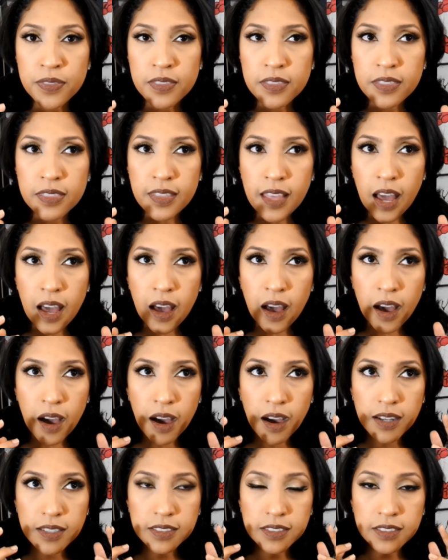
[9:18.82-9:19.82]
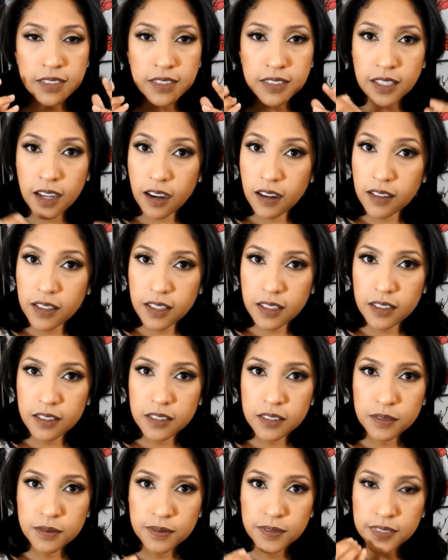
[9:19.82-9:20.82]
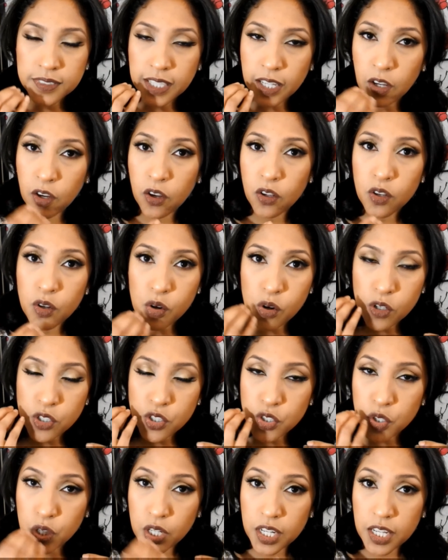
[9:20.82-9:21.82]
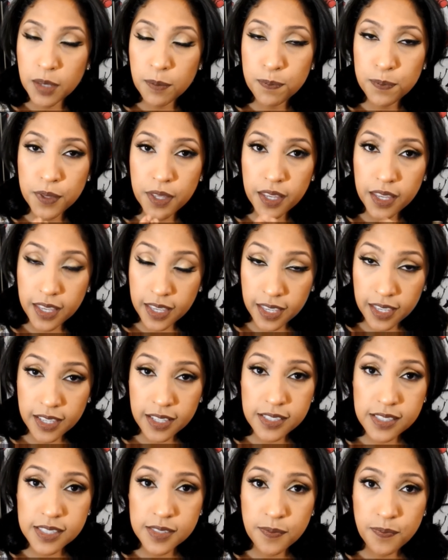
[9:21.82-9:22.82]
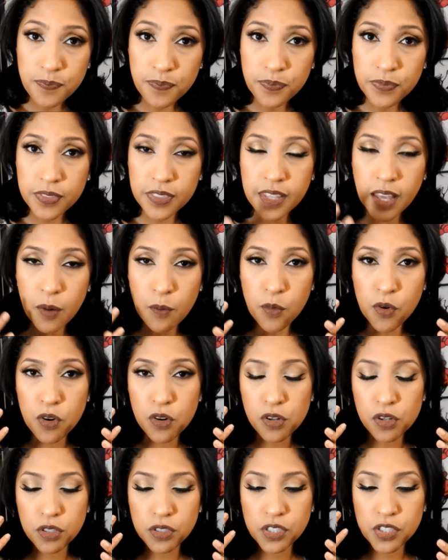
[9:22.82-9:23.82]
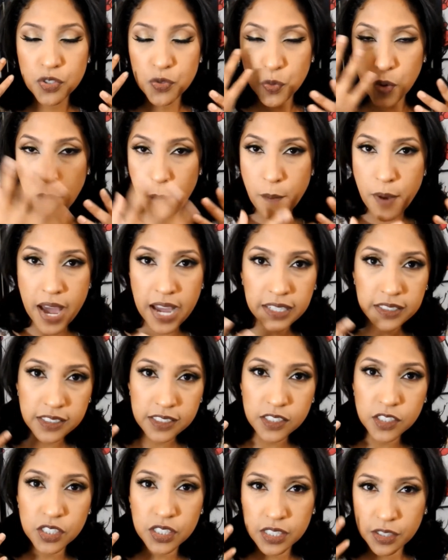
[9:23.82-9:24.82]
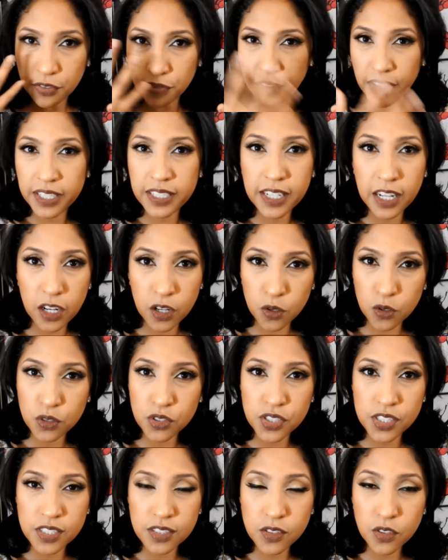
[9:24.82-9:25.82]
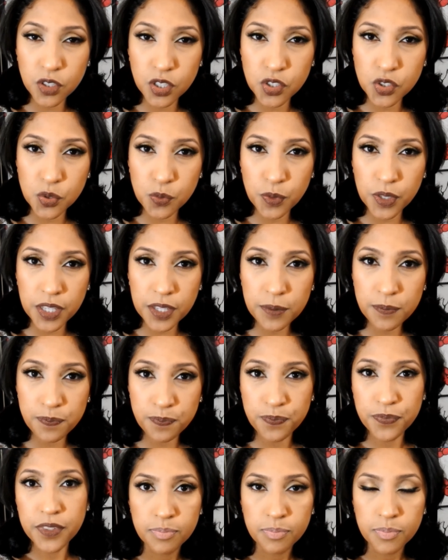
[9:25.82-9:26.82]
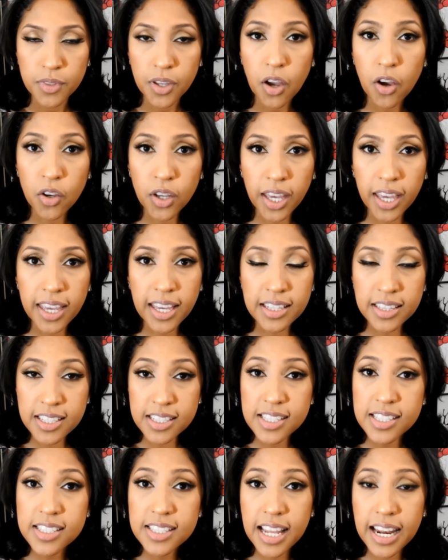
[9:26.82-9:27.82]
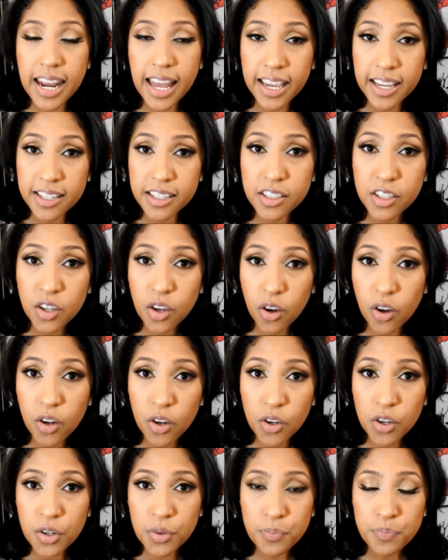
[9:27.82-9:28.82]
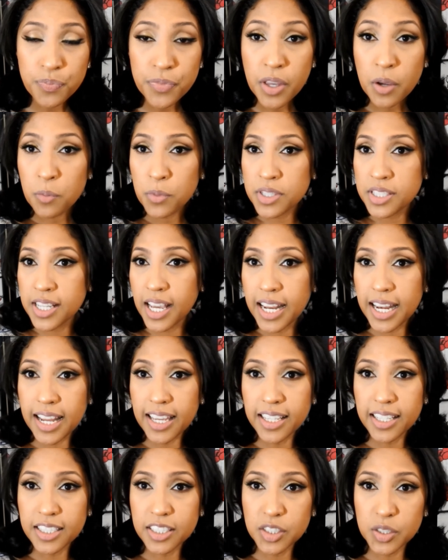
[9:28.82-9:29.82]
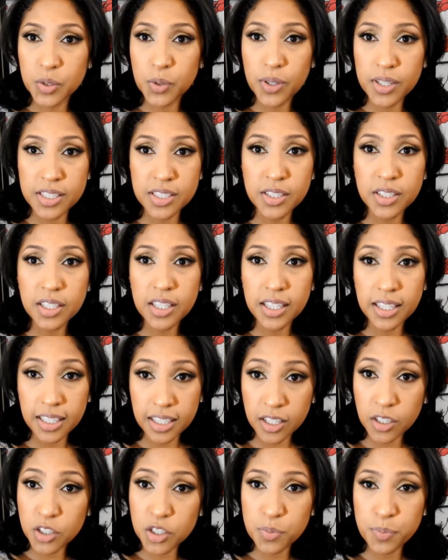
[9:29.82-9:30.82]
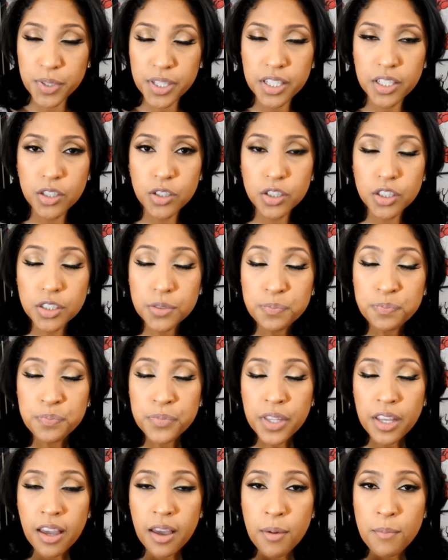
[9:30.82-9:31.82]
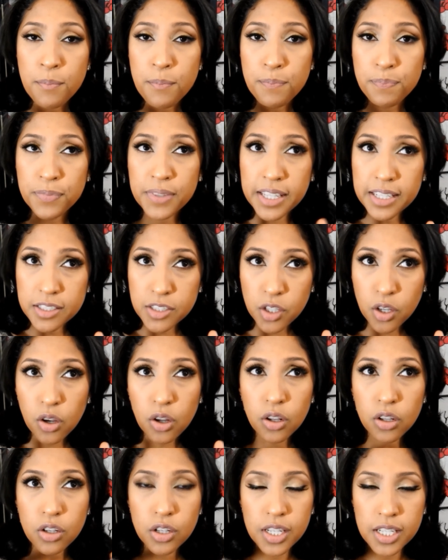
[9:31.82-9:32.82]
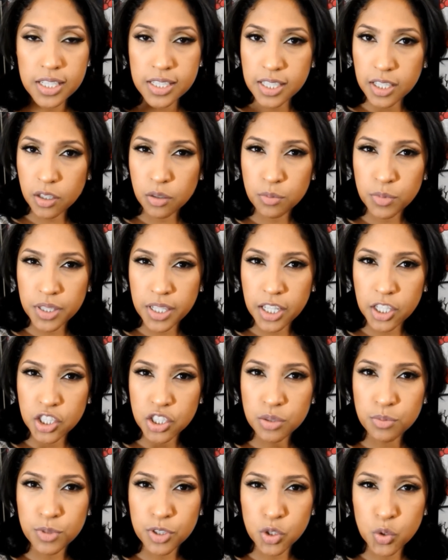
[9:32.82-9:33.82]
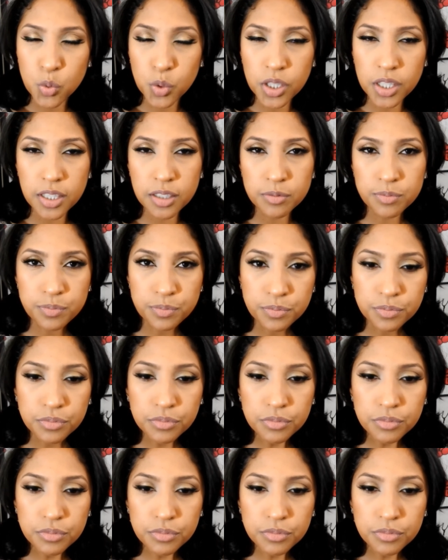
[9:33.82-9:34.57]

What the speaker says: the darker the color of your lip is, the more dramatic the final looks is going to be. Okay, and this is a lighter color, which I like it too. I think it looks pretty good. This color is a combination between